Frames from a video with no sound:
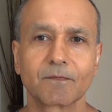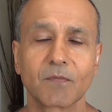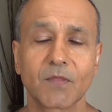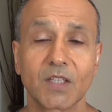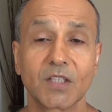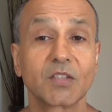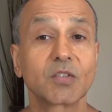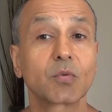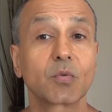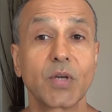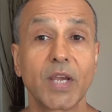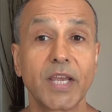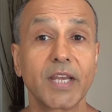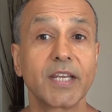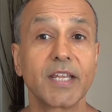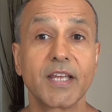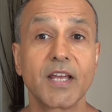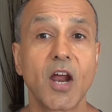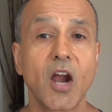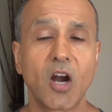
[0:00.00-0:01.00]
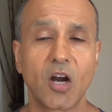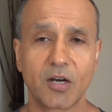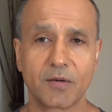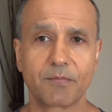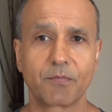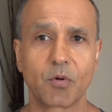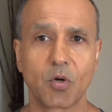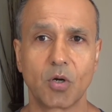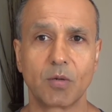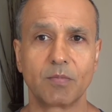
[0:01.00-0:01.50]
is creating
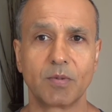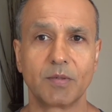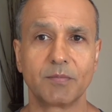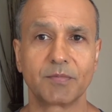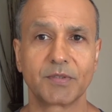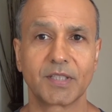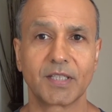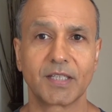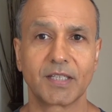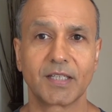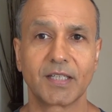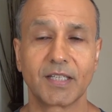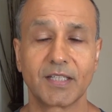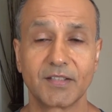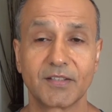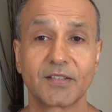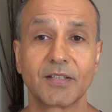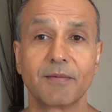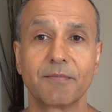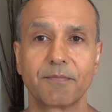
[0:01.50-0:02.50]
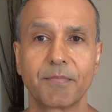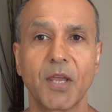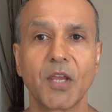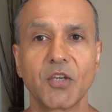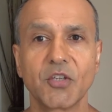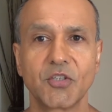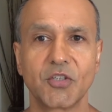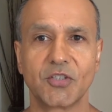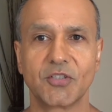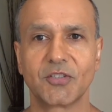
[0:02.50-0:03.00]
heart problems in some
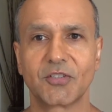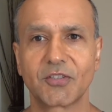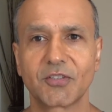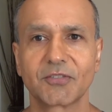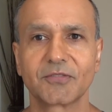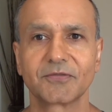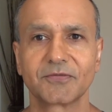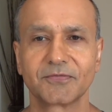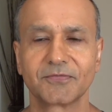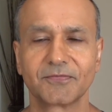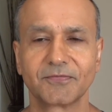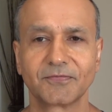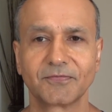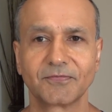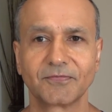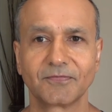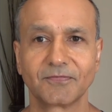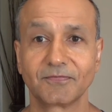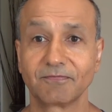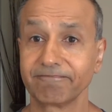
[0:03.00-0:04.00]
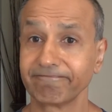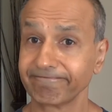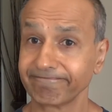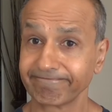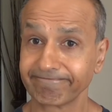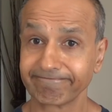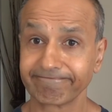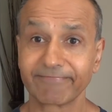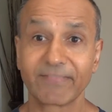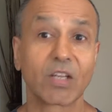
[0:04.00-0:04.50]
patients.
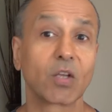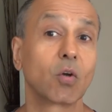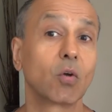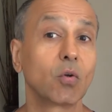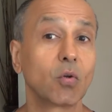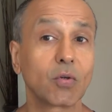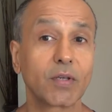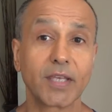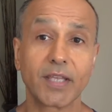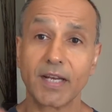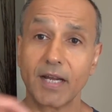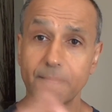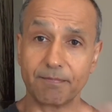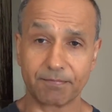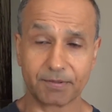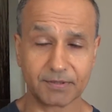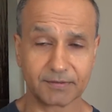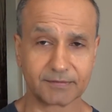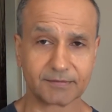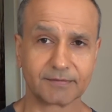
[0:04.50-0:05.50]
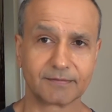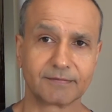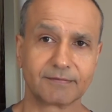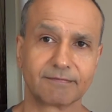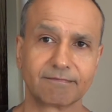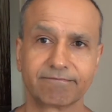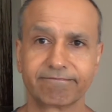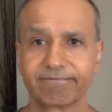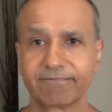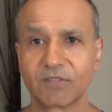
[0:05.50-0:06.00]
Go look it up.
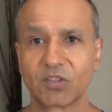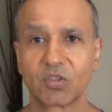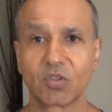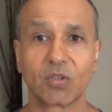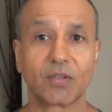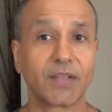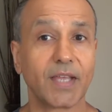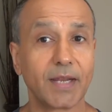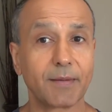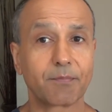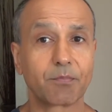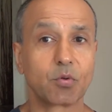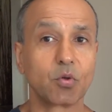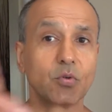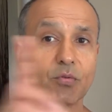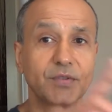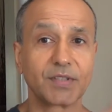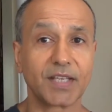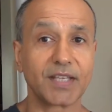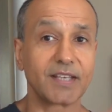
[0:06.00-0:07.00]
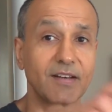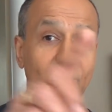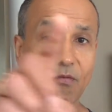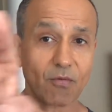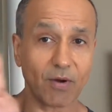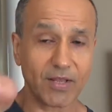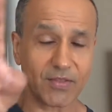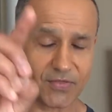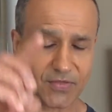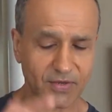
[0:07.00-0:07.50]
So that proves it
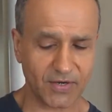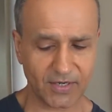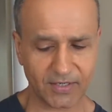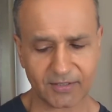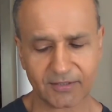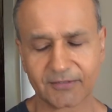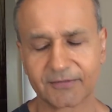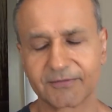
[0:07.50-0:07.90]
right there.